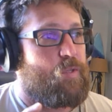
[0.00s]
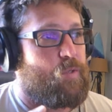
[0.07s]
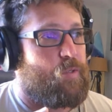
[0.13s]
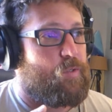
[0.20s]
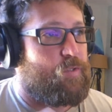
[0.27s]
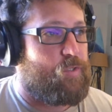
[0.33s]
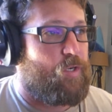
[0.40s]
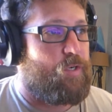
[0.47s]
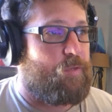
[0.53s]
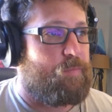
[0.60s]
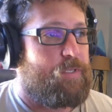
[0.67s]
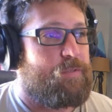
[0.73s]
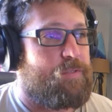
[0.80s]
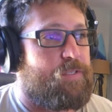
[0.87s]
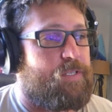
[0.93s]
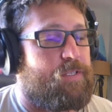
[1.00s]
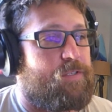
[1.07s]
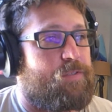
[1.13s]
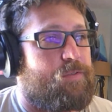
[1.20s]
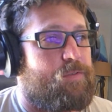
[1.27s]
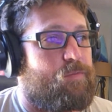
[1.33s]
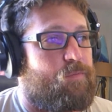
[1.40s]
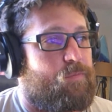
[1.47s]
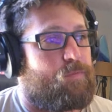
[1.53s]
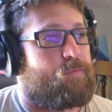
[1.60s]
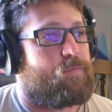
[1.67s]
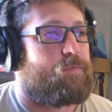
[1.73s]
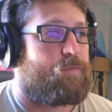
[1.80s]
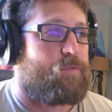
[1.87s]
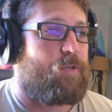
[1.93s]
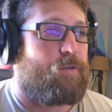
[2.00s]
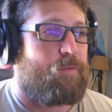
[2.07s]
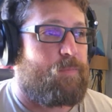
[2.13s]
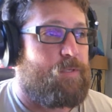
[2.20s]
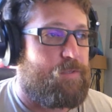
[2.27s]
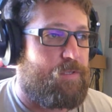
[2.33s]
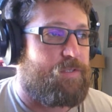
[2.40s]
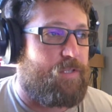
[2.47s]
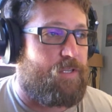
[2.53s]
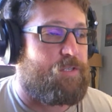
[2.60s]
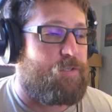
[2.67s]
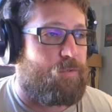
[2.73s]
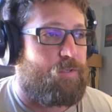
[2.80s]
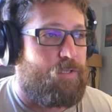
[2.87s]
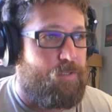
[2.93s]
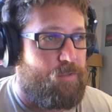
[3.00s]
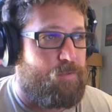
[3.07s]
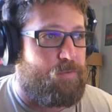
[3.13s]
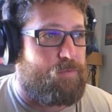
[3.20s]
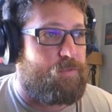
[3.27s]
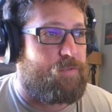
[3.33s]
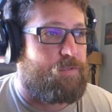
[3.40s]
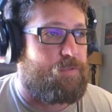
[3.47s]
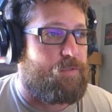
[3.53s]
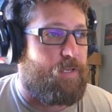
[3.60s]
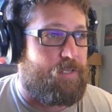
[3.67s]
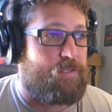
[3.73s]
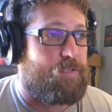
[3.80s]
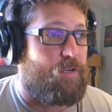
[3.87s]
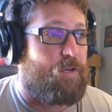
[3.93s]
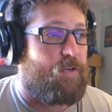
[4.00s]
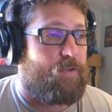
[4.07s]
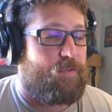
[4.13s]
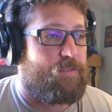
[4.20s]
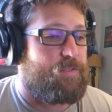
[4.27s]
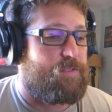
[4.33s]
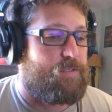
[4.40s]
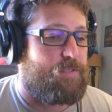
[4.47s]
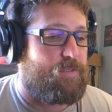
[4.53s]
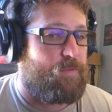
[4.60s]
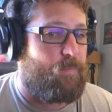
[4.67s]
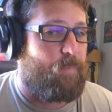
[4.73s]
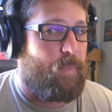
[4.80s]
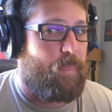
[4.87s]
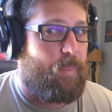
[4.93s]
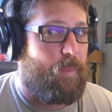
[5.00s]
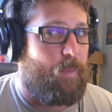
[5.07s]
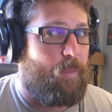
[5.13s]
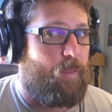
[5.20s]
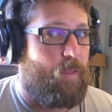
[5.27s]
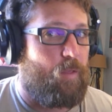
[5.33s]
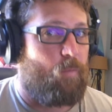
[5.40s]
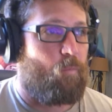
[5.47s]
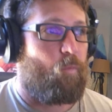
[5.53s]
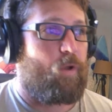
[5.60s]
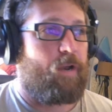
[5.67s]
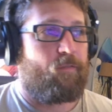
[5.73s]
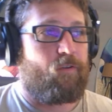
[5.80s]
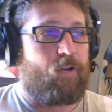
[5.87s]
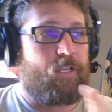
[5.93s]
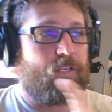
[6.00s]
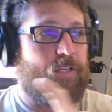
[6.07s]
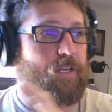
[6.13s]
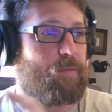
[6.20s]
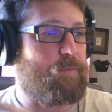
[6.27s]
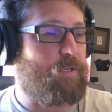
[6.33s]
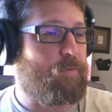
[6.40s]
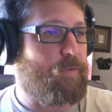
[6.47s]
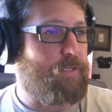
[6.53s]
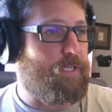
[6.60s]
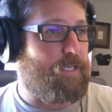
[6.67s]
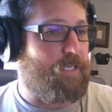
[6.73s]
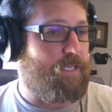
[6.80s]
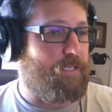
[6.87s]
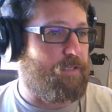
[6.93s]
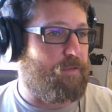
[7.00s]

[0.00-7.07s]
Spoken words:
Certain musics that you'll use, like songs, whatever income you would get